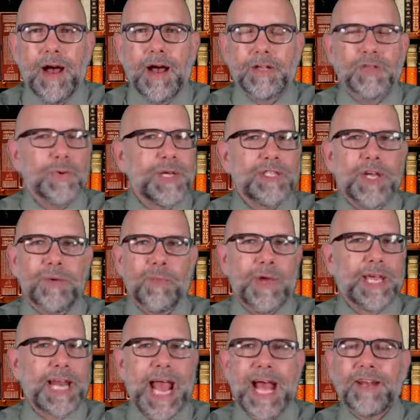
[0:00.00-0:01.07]
Teresa, we
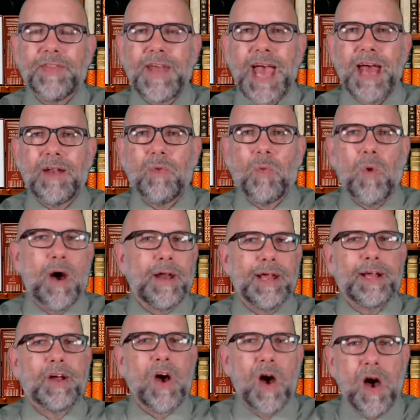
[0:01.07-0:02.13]
could add to that what
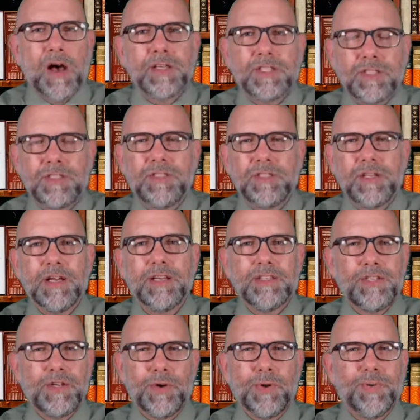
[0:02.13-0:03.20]
it costs,
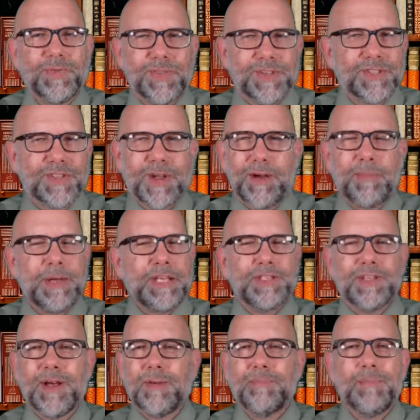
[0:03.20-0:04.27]
too. There's going to be
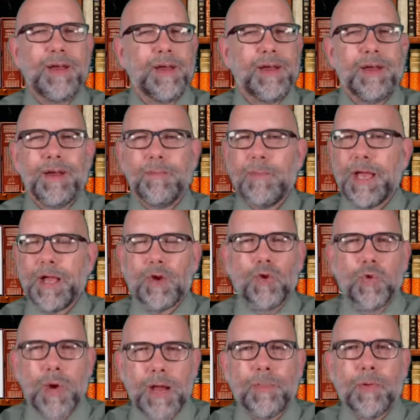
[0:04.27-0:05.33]
some
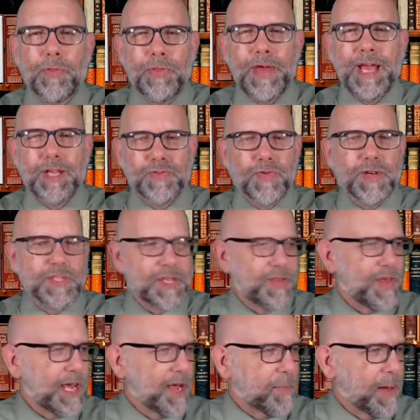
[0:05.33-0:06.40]
incredible things for us to
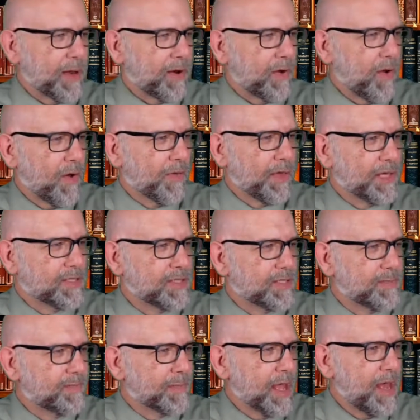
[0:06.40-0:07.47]
think about in all
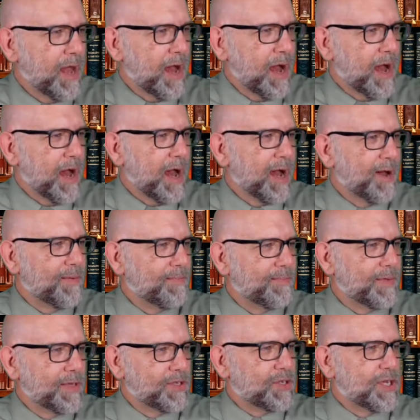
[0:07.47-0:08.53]
this.
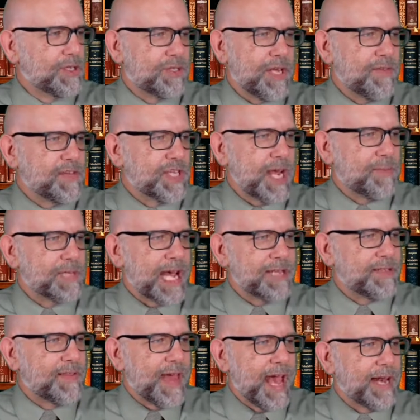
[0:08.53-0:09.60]
Stephen James
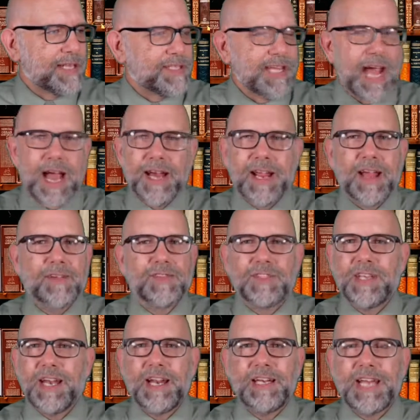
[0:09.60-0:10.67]
adds to that, it's the idea of
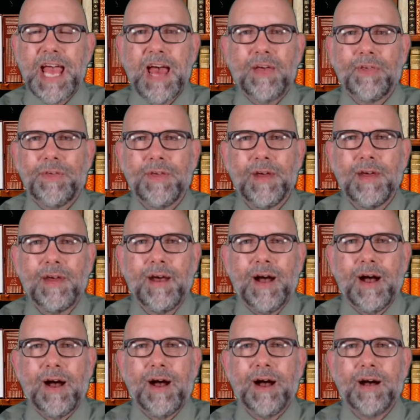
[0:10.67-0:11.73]
sin and death.
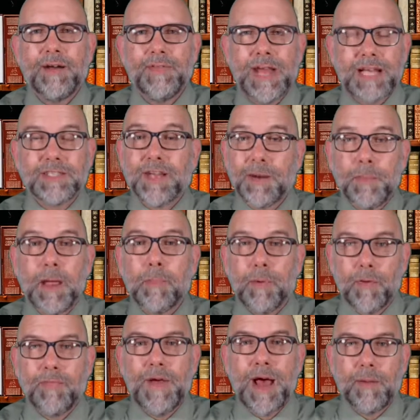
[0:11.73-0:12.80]
That's going to be a
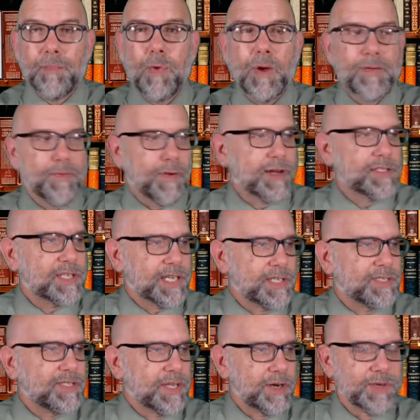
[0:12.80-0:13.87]
profound point for us to
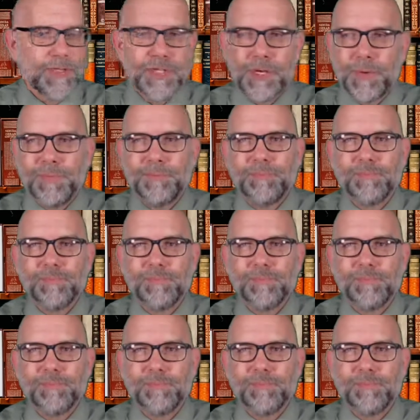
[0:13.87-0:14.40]
consider, too.